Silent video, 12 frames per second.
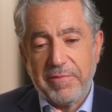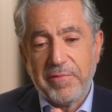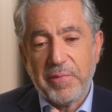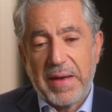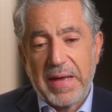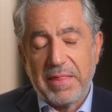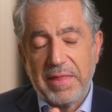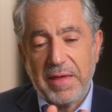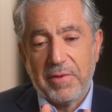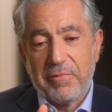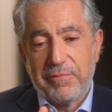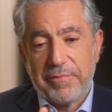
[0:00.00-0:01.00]
is why I
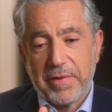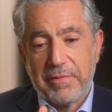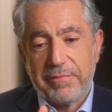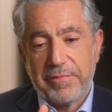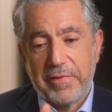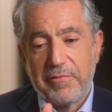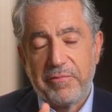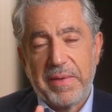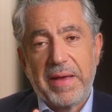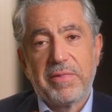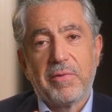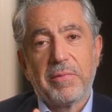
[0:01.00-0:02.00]
think of
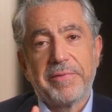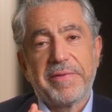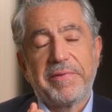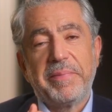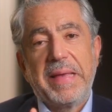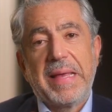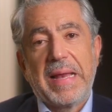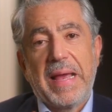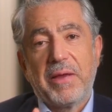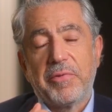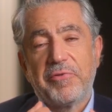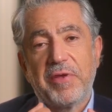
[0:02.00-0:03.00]
math almost as being a
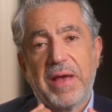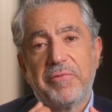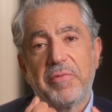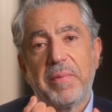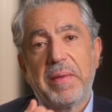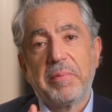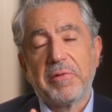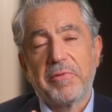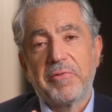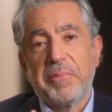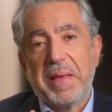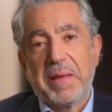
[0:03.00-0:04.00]
language. You have to be able to
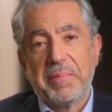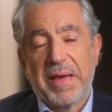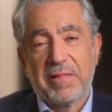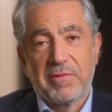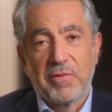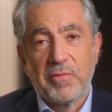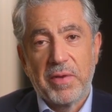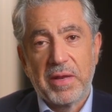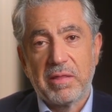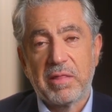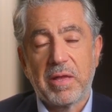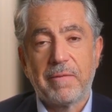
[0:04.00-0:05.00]
speak math to do anything.